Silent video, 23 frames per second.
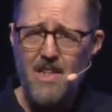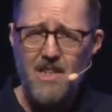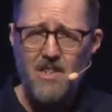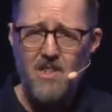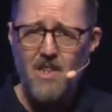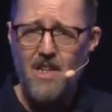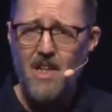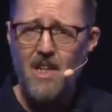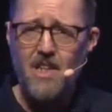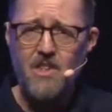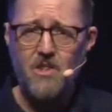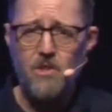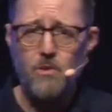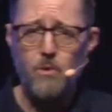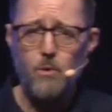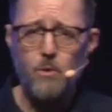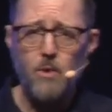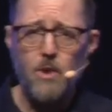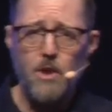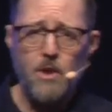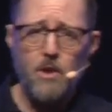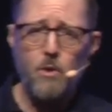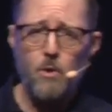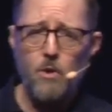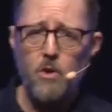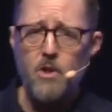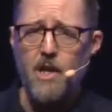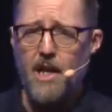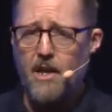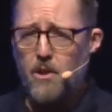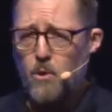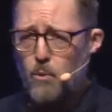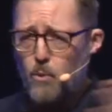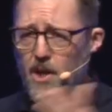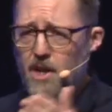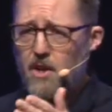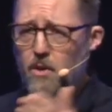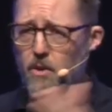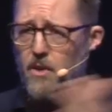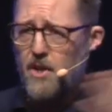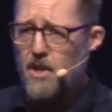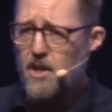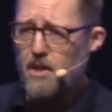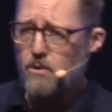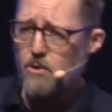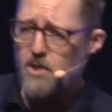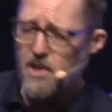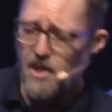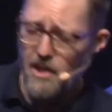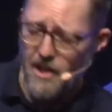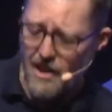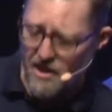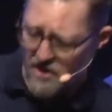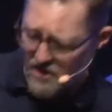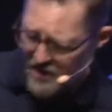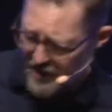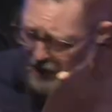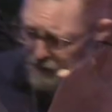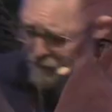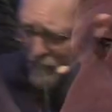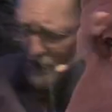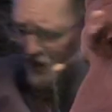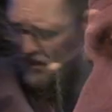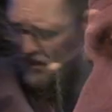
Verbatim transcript: These are guys who, who look out the window and they don't see a landscape,